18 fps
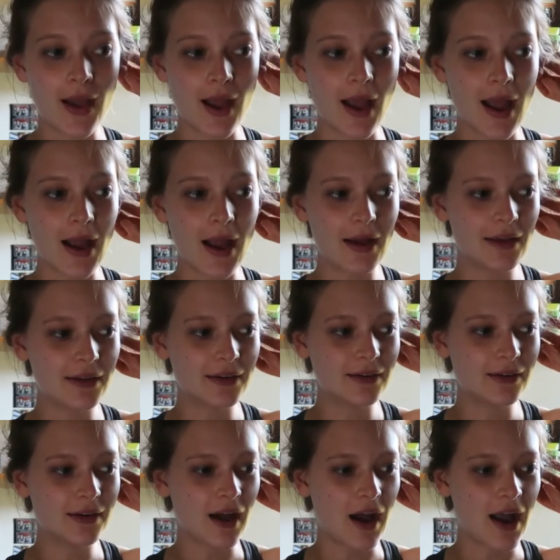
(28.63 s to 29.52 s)

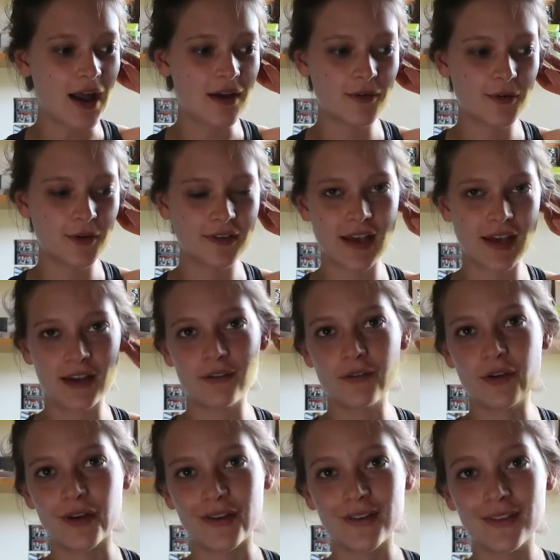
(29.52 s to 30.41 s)
and I always had a
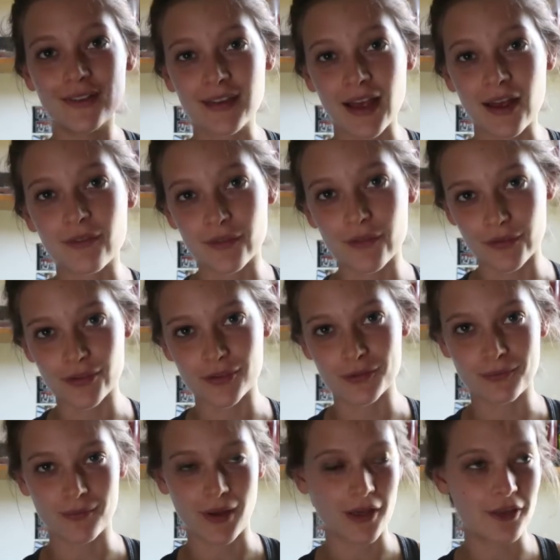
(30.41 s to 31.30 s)
very set
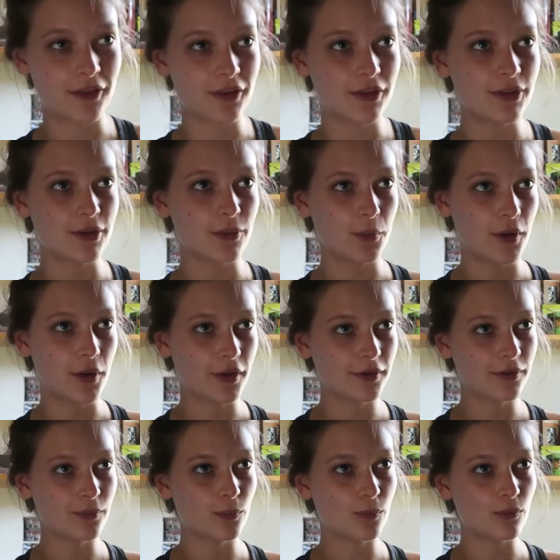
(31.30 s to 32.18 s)
revision method that
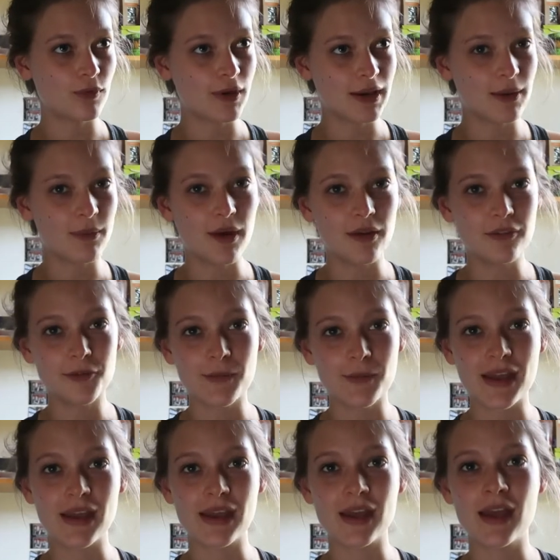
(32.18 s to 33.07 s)
works really well for
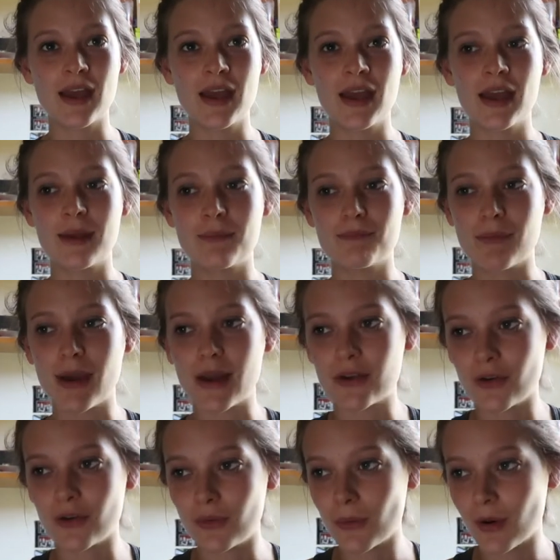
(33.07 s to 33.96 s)
me.
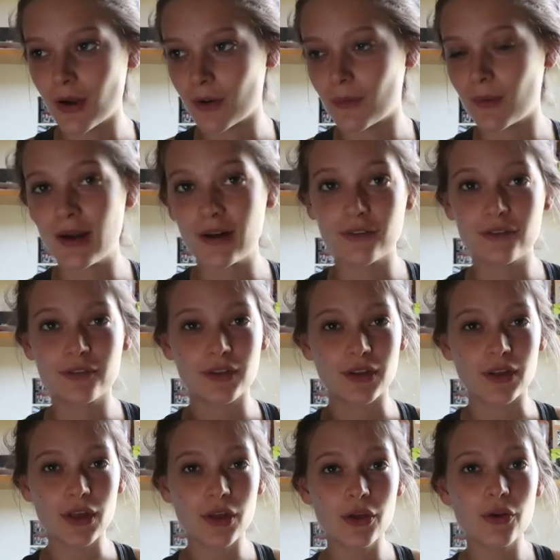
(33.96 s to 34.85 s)
Might not work well for
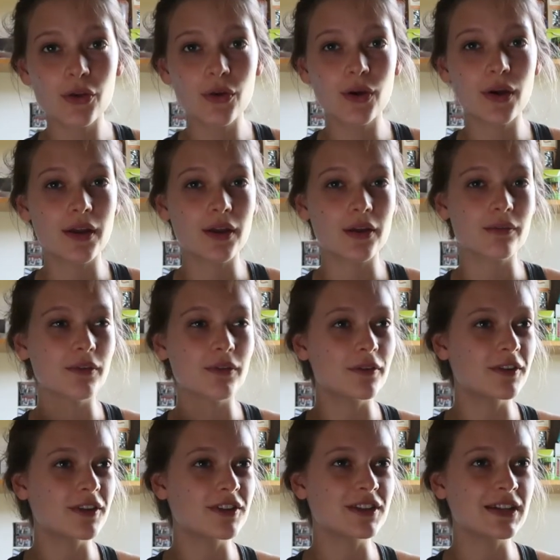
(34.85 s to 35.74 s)
you. Your
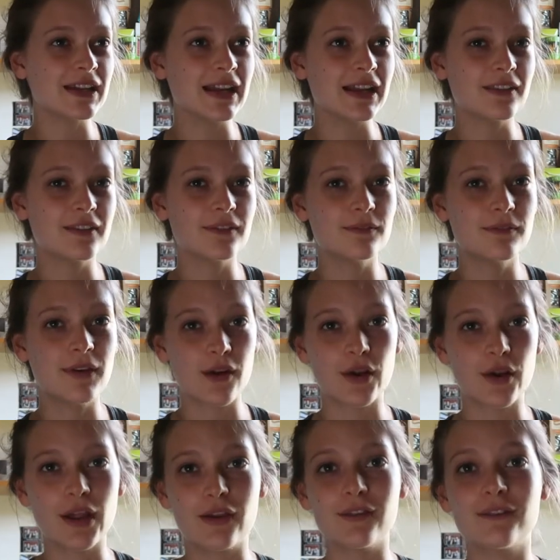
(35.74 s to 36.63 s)
revision is
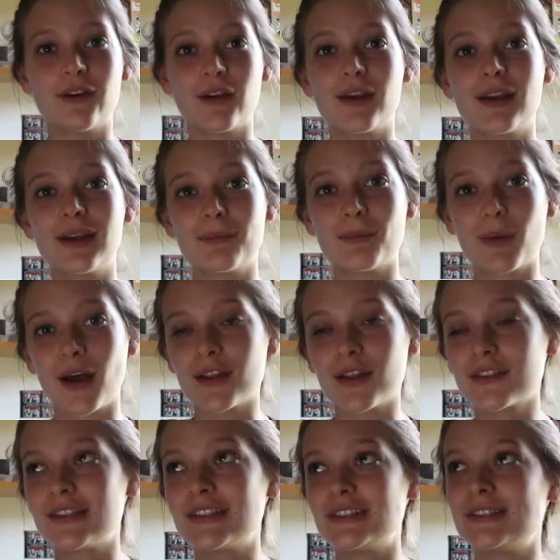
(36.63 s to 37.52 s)
very, very
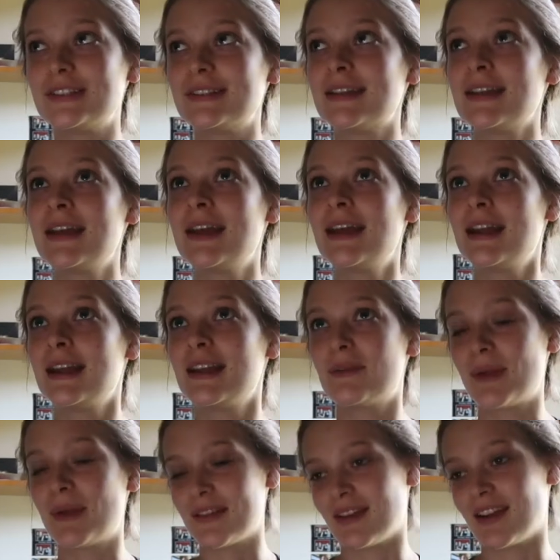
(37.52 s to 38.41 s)
personal. It
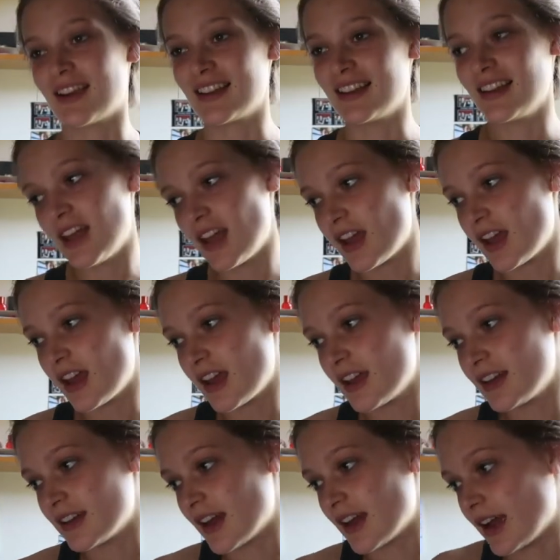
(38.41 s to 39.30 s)
depends how you
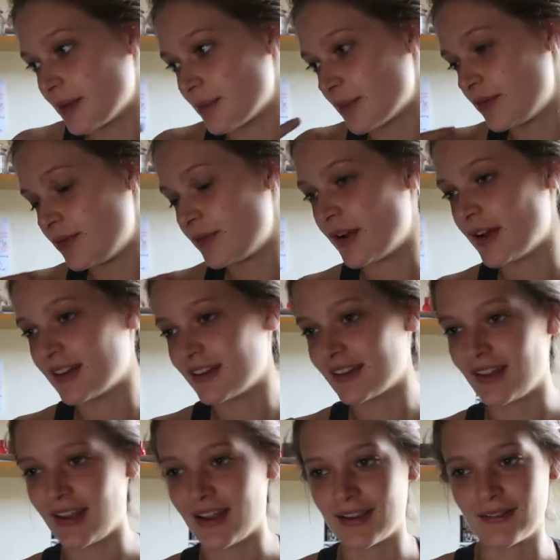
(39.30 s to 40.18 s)
learn and how you prefer
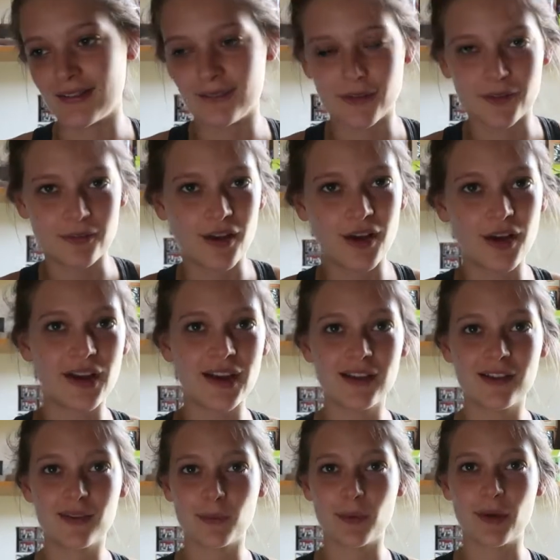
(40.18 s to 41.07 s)
to like
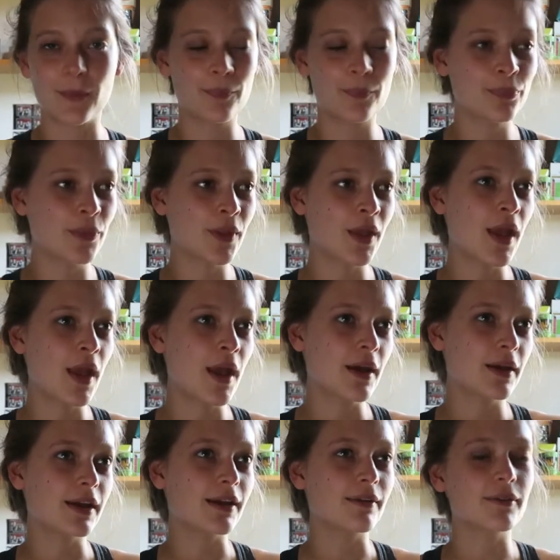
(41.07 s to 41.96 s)
revise, but
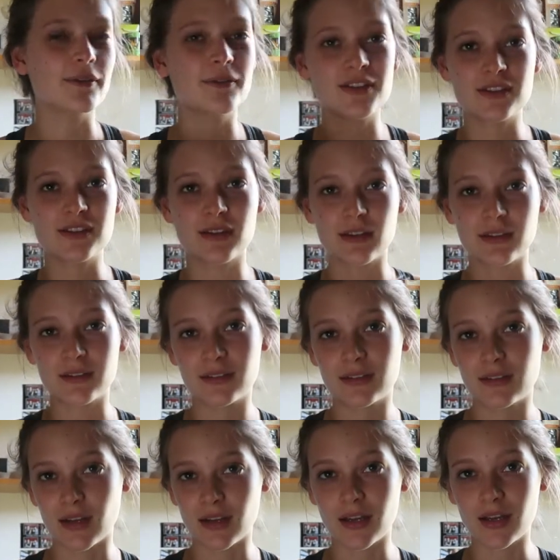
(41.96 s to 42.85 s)
yeah, revision is
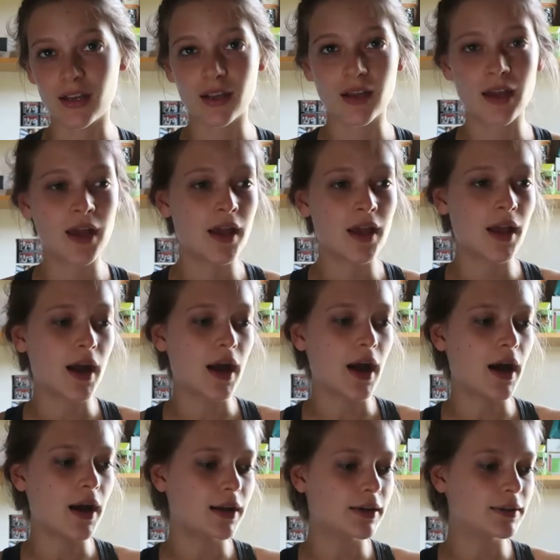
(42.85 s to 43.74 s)
studying.
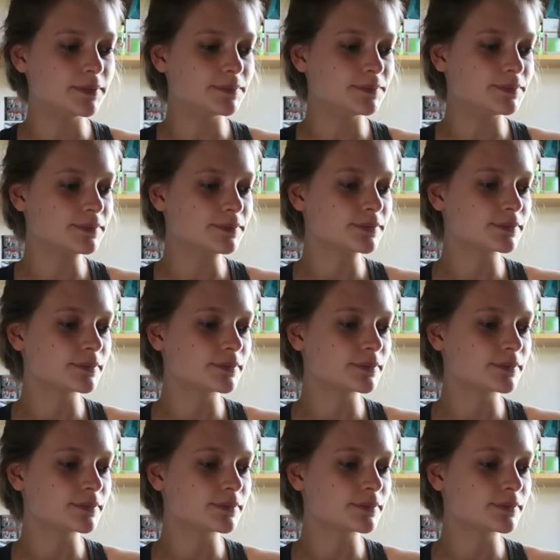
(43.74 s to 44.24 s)
So